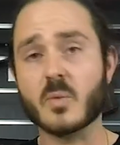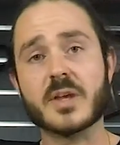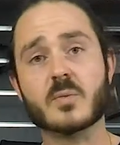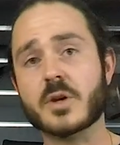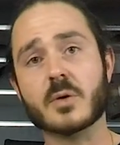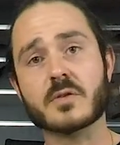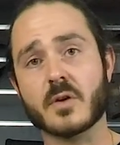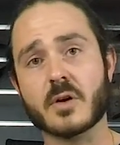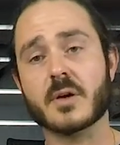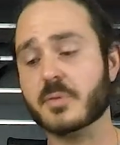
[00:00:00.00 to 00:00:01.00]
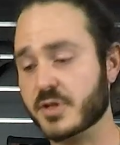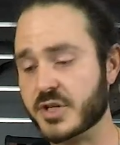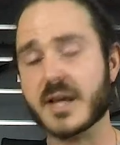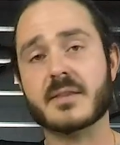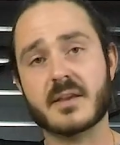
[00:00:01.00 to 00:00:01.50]
we also
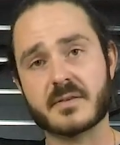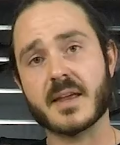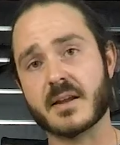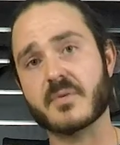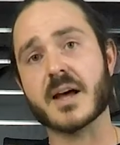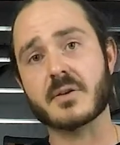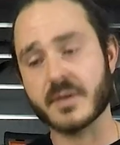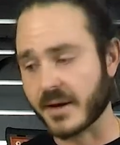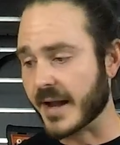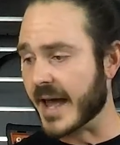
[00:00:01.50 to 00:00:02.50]
appreciate the aesthetic value that it